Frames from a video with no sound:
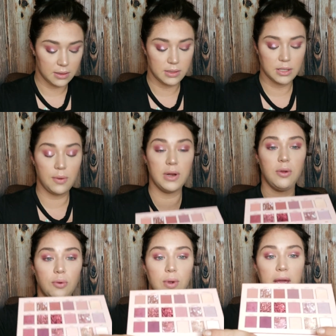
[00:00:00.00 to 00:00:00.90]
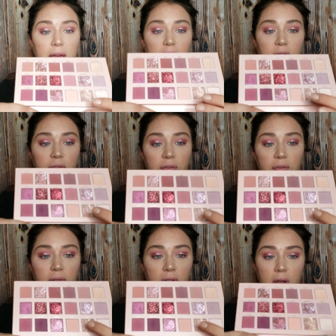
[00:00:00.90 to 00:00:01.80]
let's go into Crave,
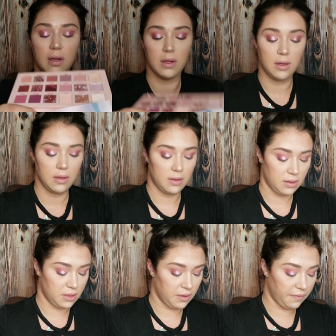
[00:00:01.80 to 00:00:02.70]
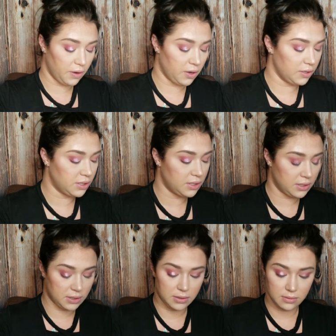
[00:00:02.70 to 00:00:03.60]
the
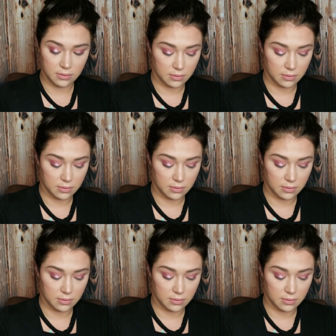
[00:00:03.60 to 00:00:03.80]
first